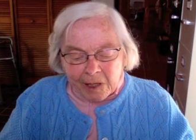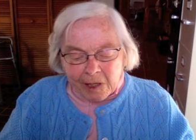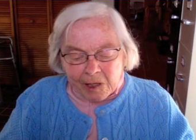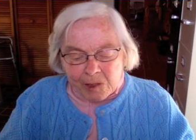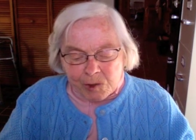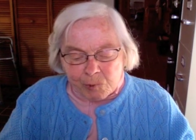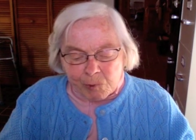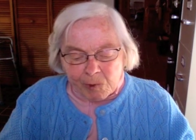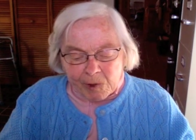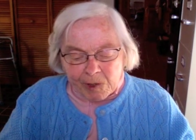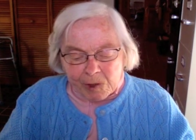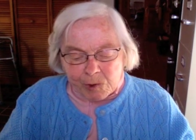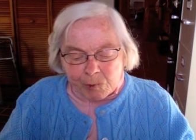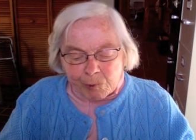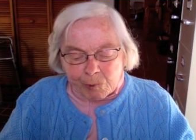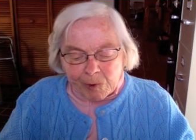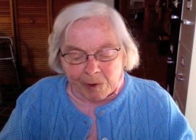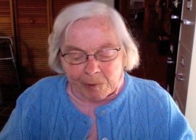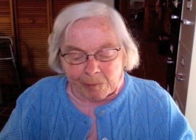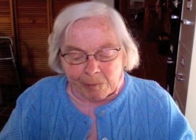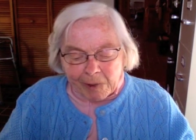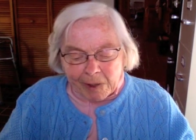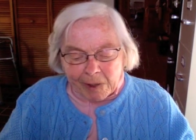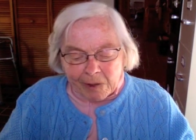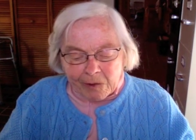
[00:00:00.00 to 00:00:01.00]
as well as
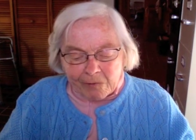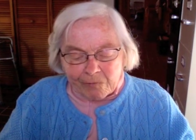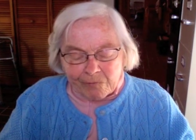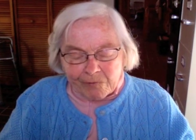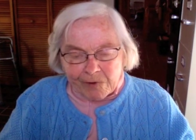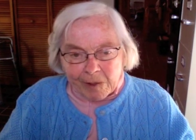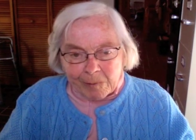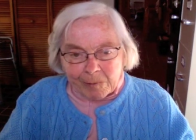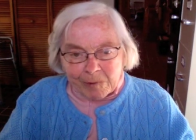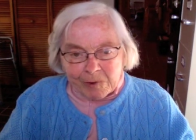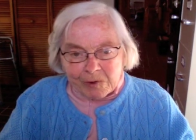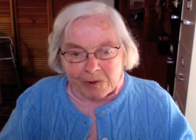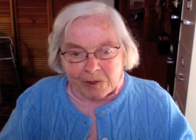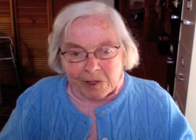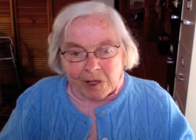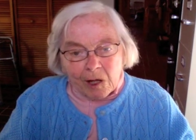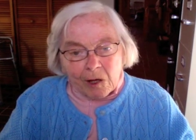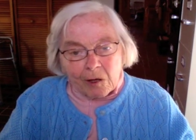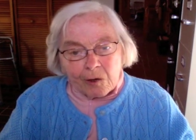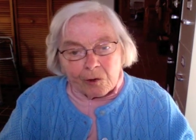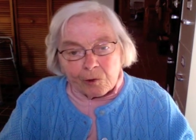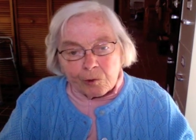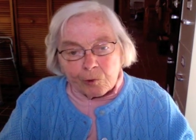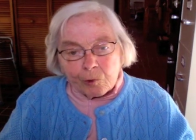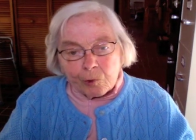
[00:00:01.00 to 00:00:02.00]
one by the famous
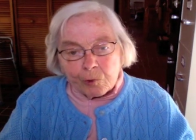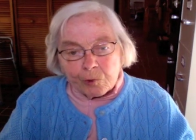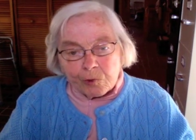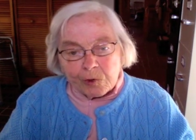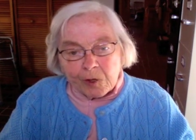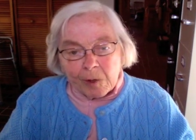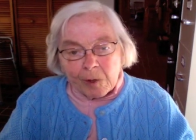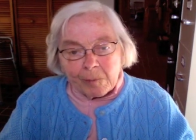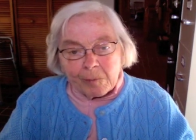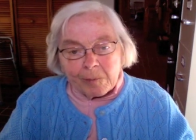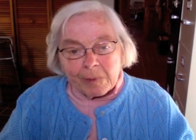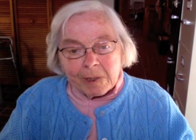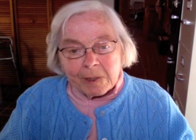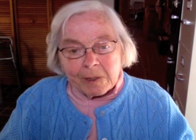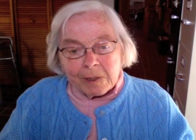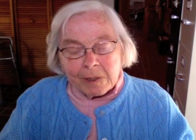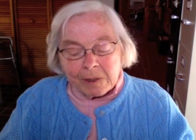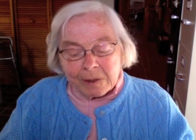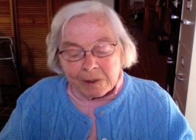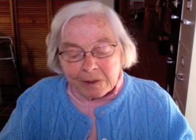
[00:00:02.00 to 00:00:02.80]
scholar Kosambi.